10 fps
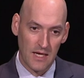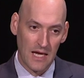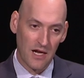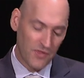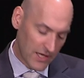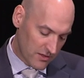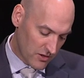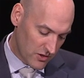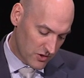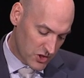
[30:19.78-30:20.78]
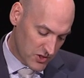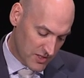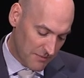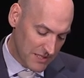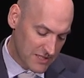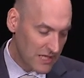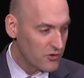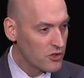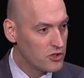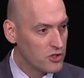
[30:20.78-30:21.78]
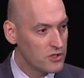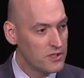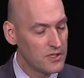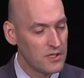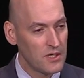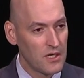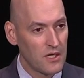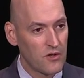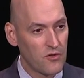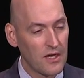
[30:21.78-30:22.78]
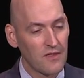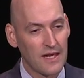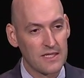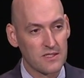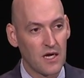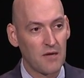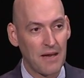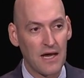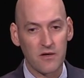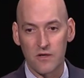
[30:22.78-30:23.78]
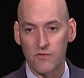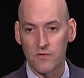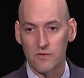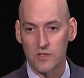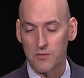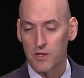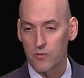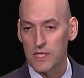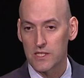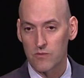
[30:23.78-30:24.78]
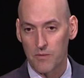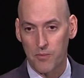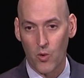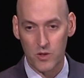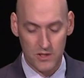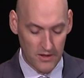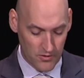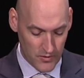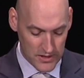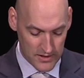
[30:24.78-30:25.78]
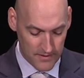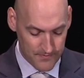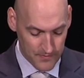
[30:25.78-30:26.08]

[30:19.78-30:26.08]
And I think to some extent, the good thing that has come out of some of the recent reports and the recent